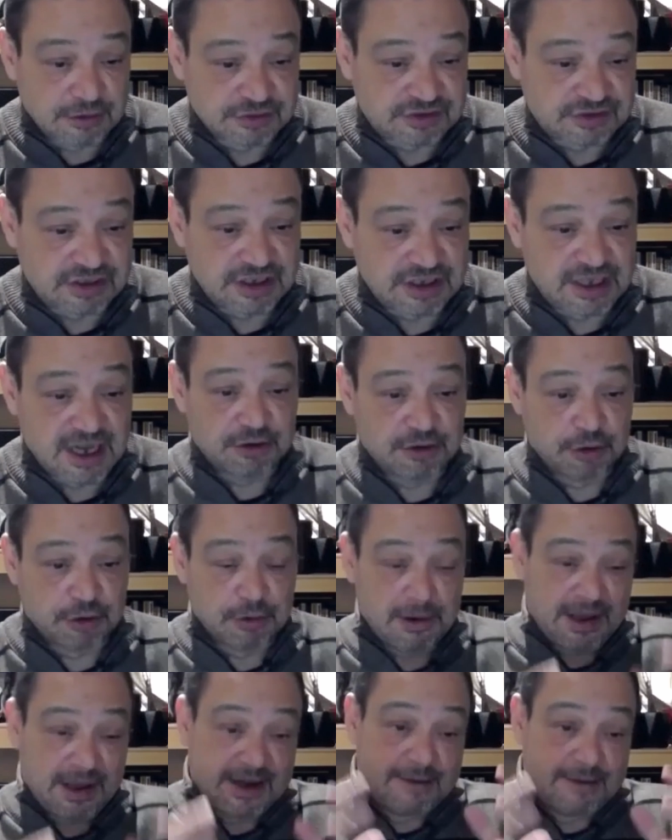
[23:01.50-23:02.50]

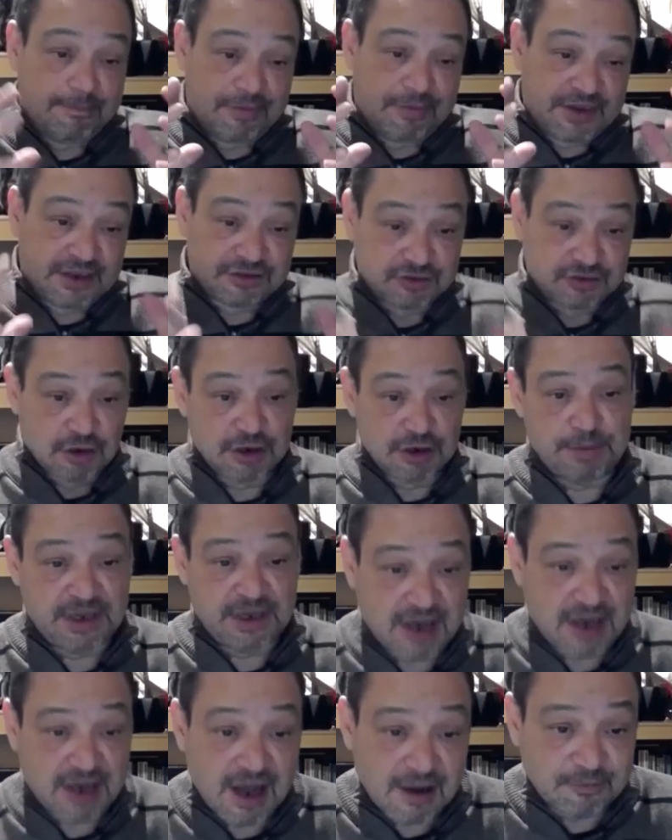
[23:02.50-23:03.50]
together. And there's going to
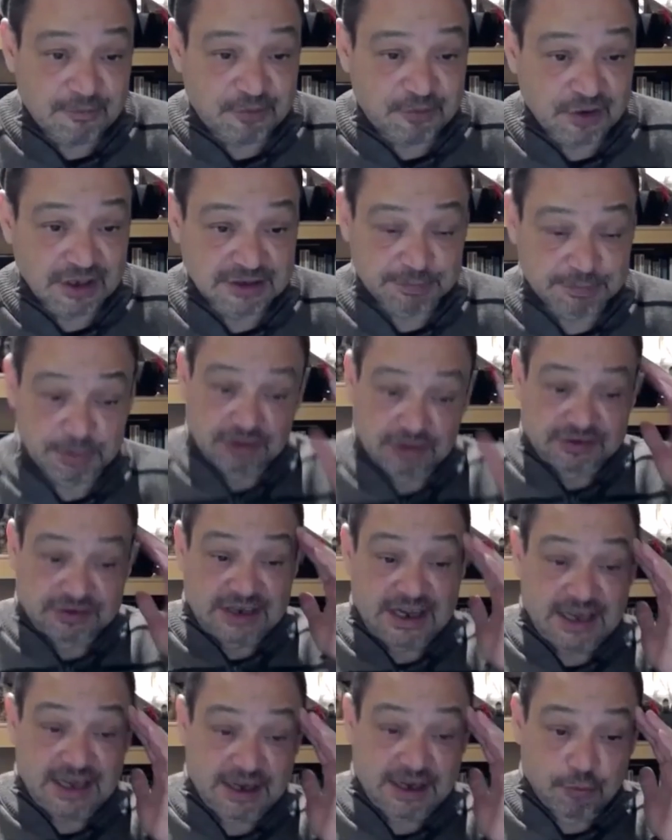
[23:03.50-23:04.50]
be conflicts, because
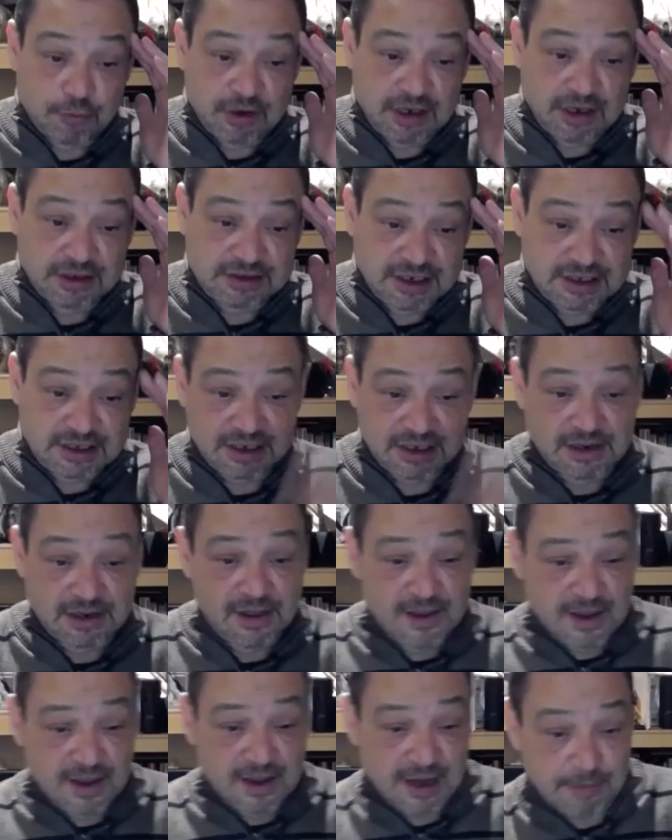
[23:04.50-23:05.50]
I got a way of thinking
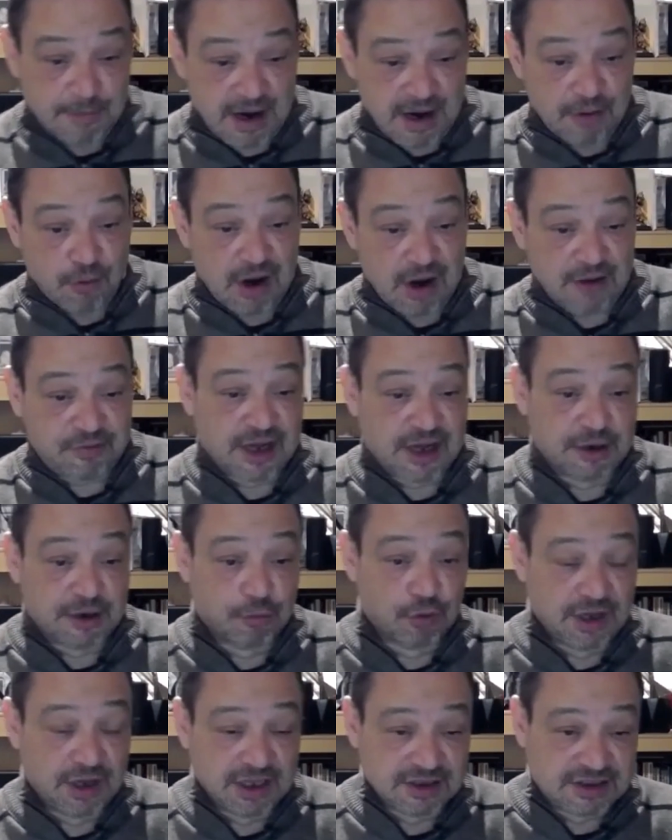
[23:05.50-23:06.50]
and my wife got
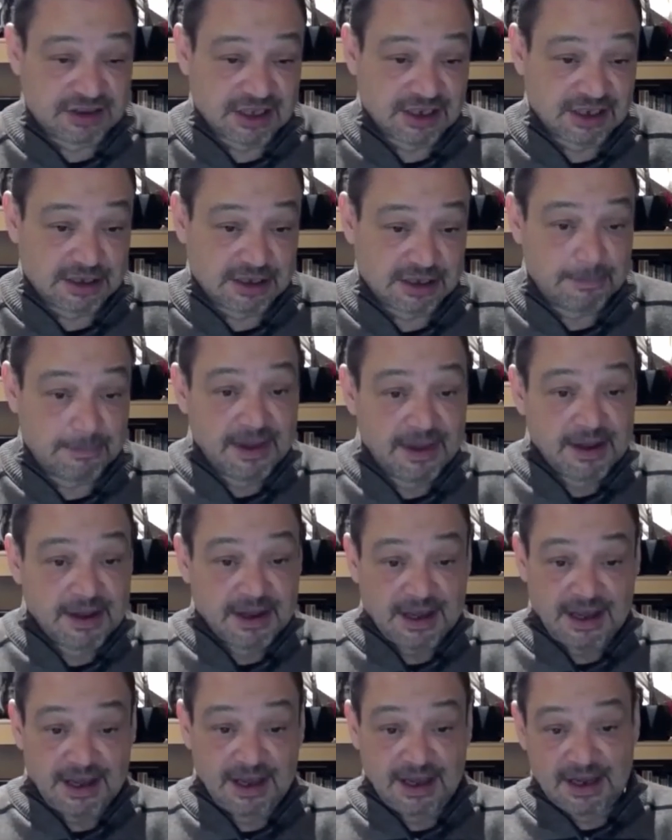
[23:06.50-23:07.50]
a way of thinking.
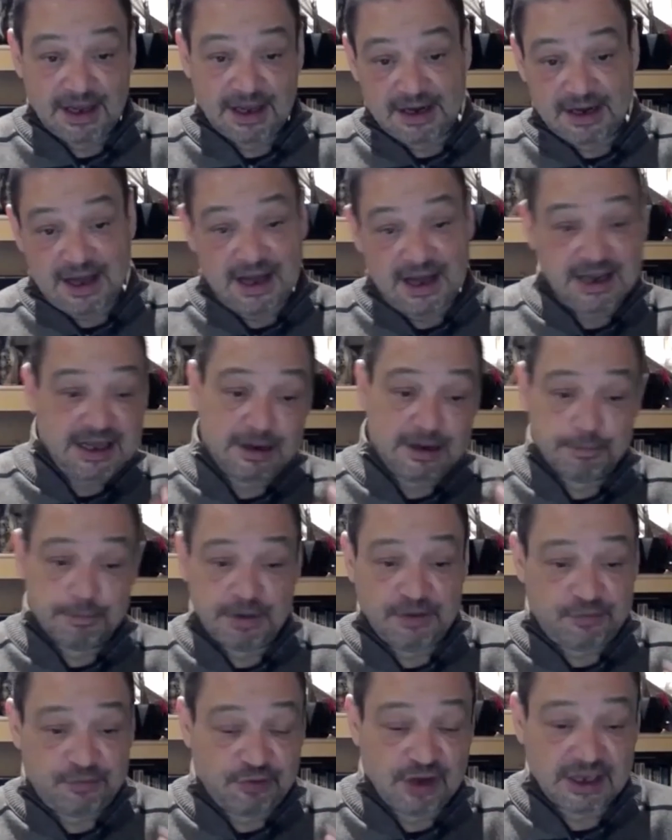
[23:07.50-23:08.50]
And I got to
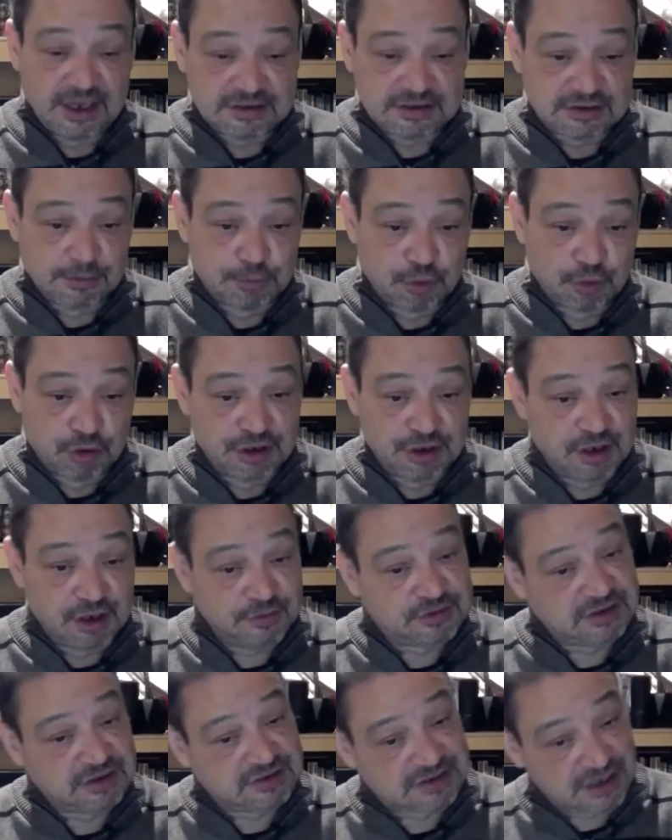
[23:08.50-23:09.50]
be flexible
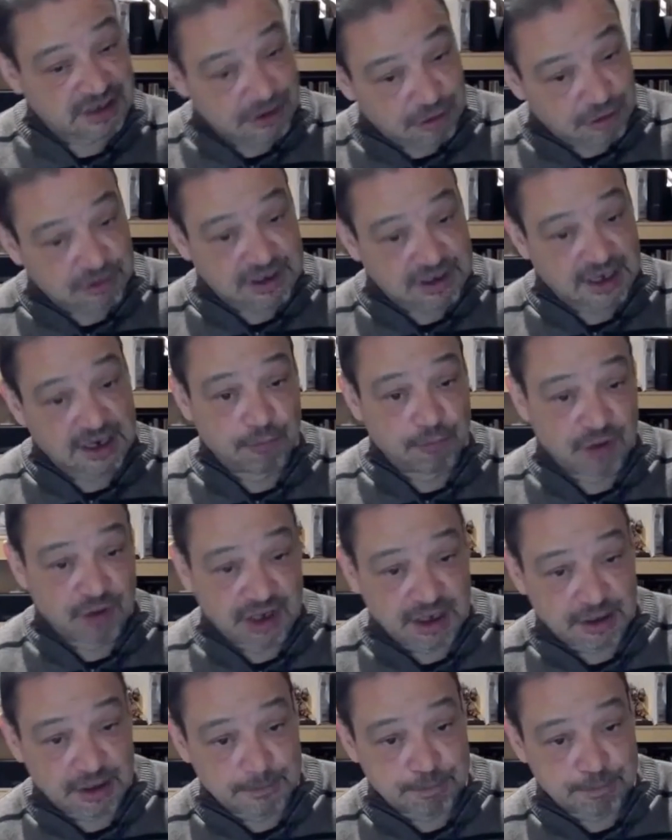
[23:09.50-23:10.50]
enough to say, okay, I'm
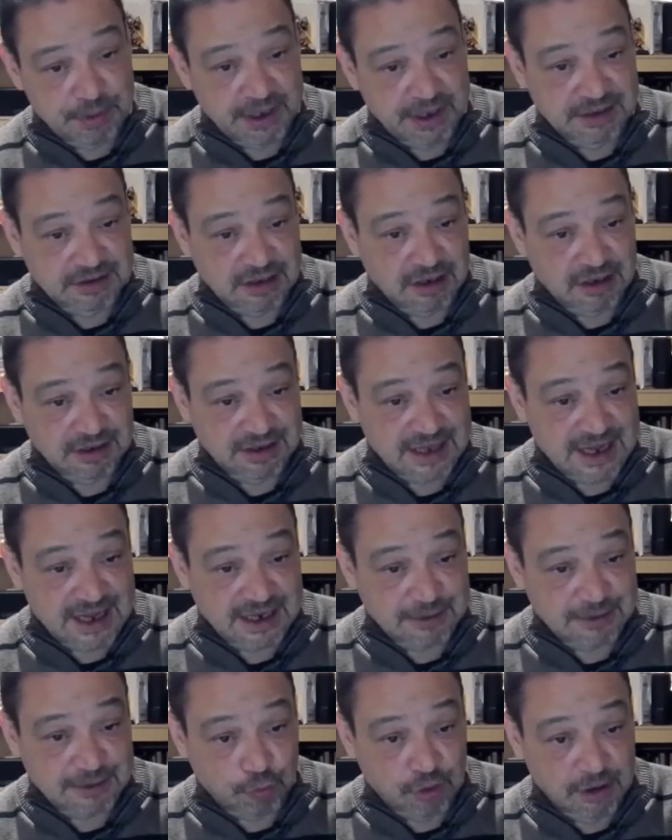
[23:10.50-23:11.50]
ready to bend on
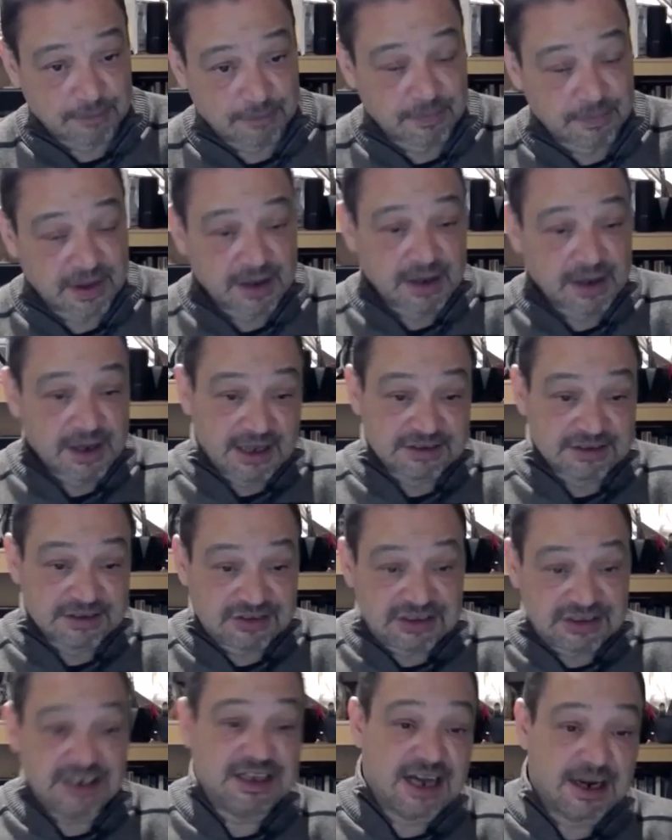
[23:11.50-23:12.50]
that one.
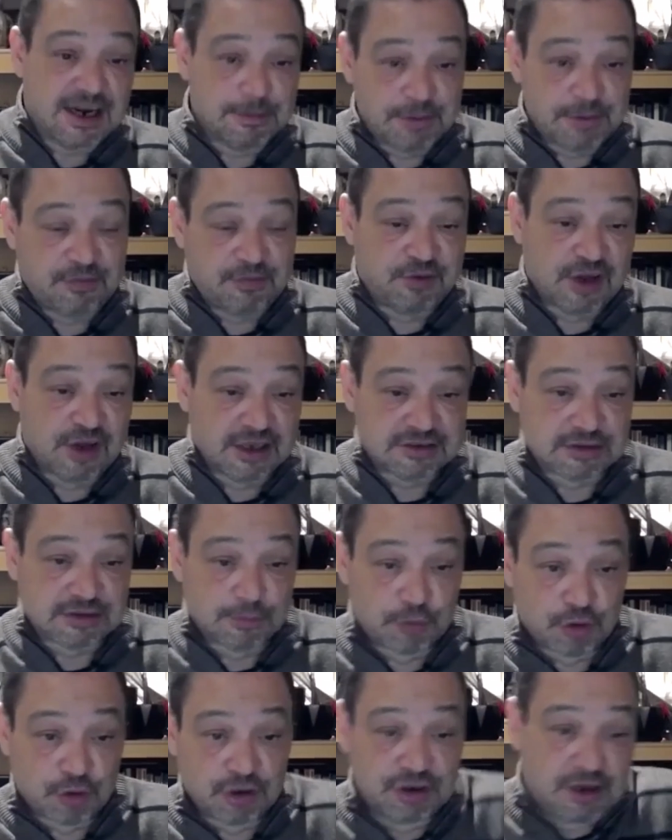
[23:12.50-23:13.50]
And she got to be
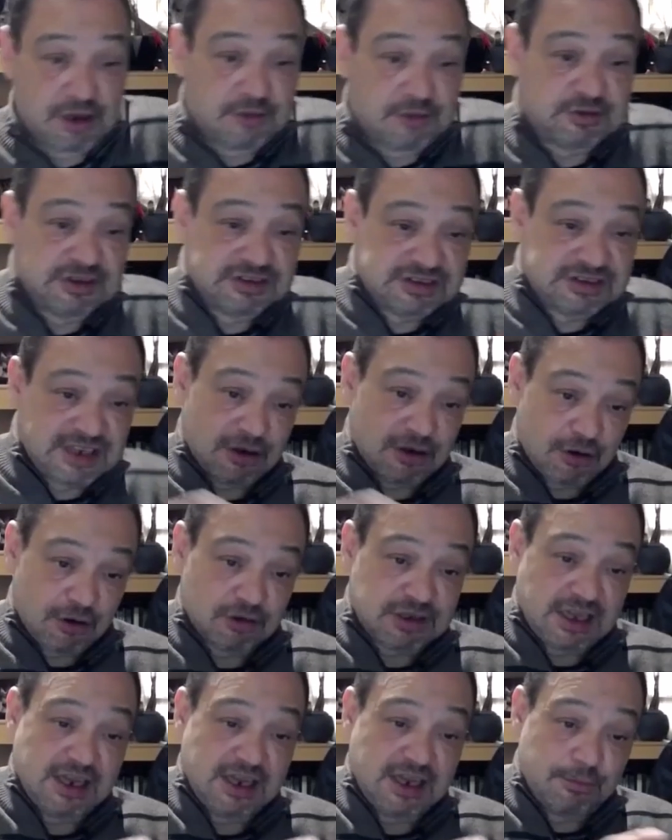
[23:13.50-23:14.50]
flexible enough to say,
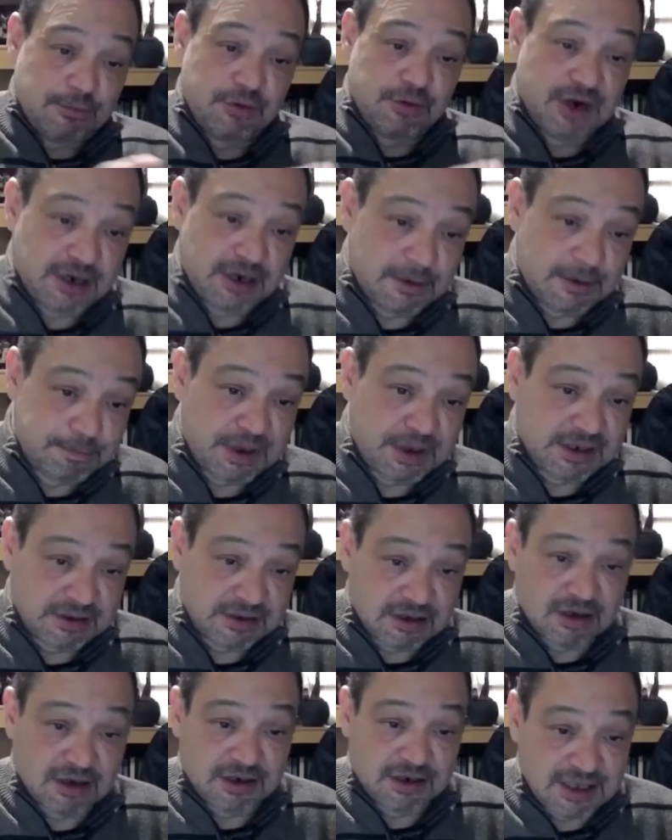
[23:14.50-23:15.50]
okay, I'm ready to
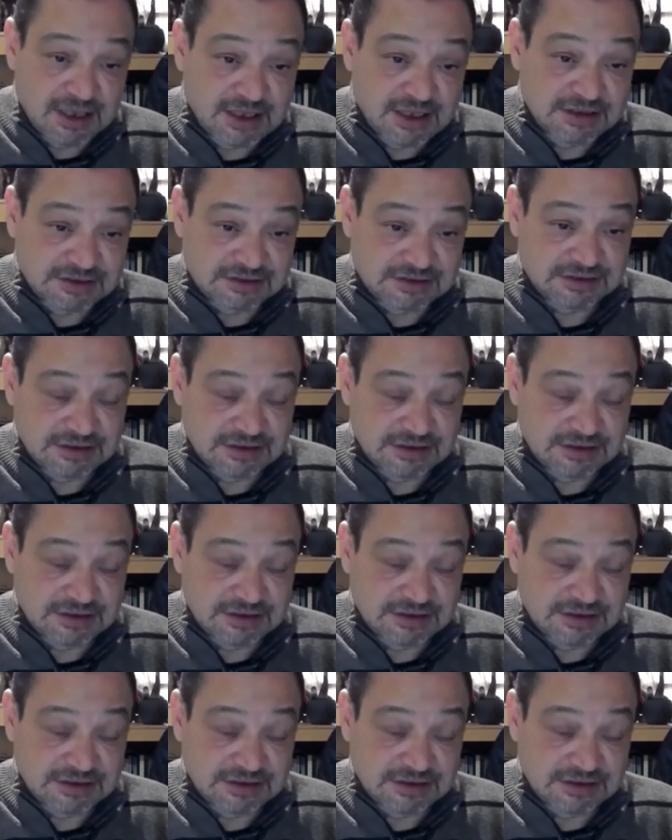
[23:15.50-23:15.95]
bend on his